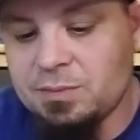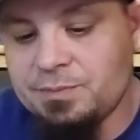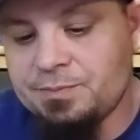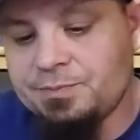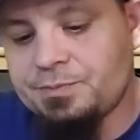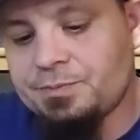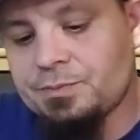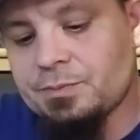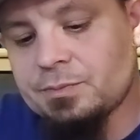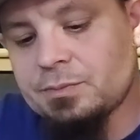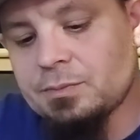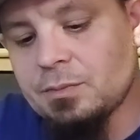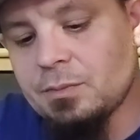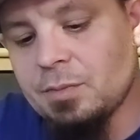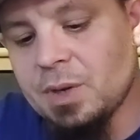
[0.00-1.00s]

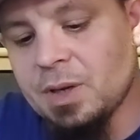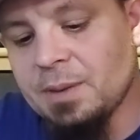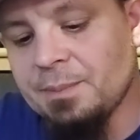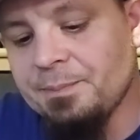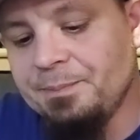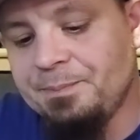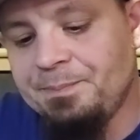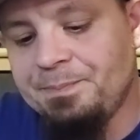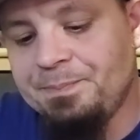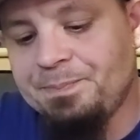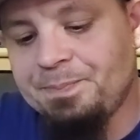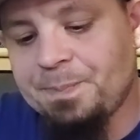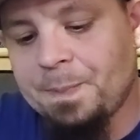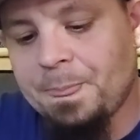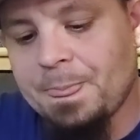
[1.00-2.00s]

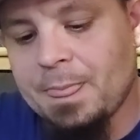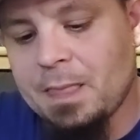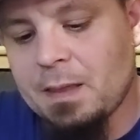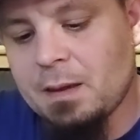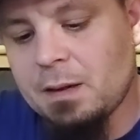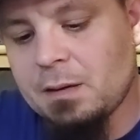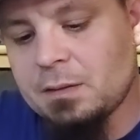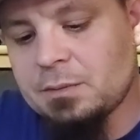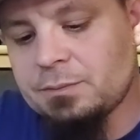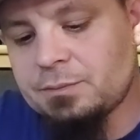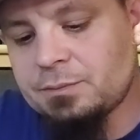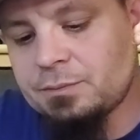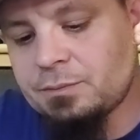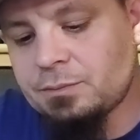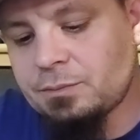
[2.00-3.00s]

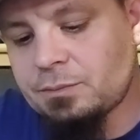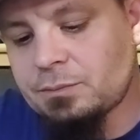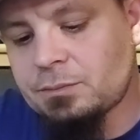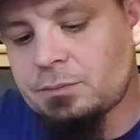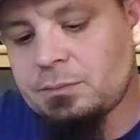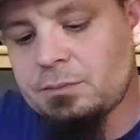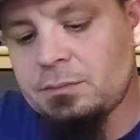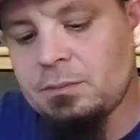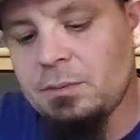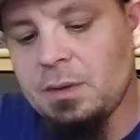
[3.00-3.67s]
[no speech]